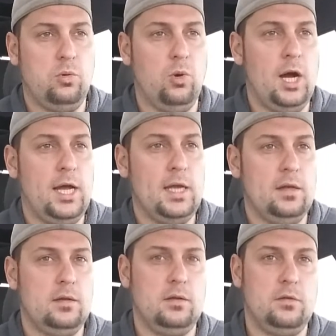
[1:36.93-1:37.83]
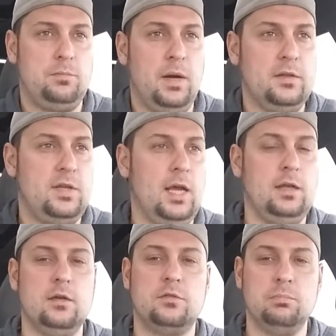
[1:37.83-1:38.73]
quiet,
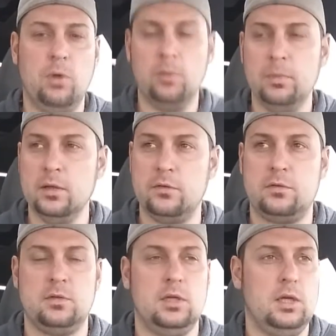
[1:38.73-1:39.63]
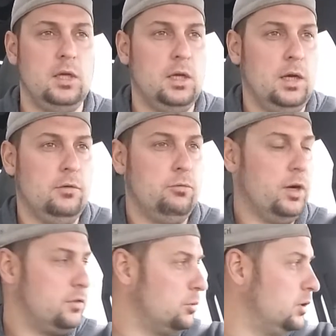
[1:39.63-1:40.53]
spontaneous moments of
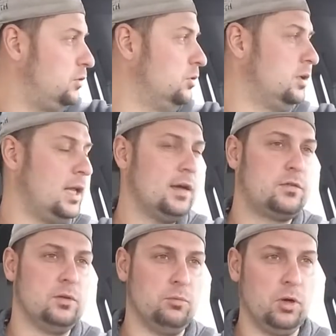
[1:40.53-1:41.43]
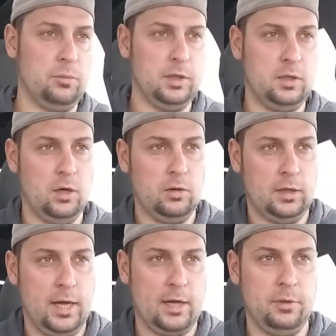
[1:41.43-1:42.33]
what do we do next and where do we go
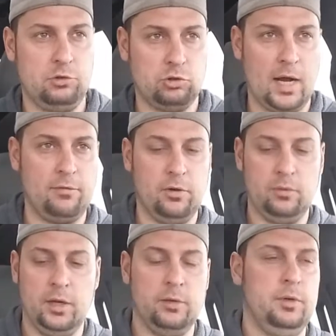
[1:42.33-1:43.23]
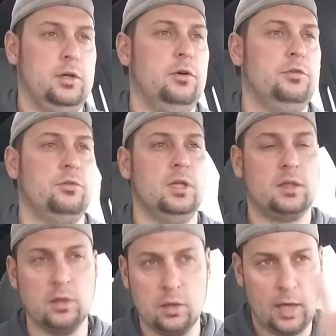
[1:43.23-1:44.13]
and how do we travel, whether we go through like
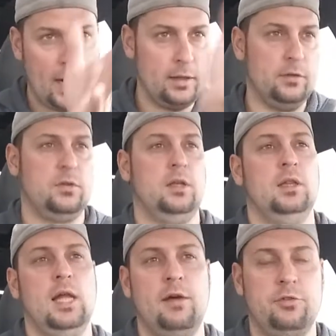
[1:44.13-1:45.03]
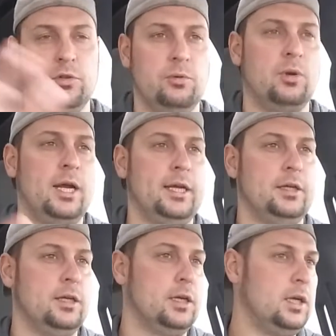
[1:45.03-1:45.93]
the little islands on the left or the
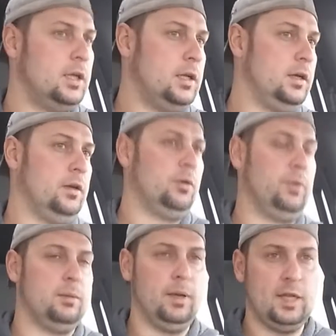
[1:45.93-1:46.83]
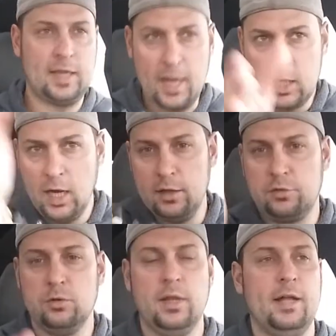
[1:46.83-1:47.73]
right, or you know, we make that
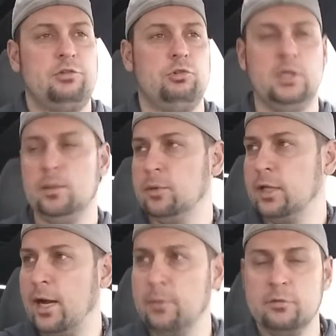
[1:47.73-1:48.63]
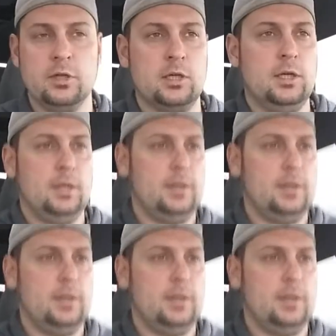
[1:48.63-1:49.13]
cut through that stream or that river.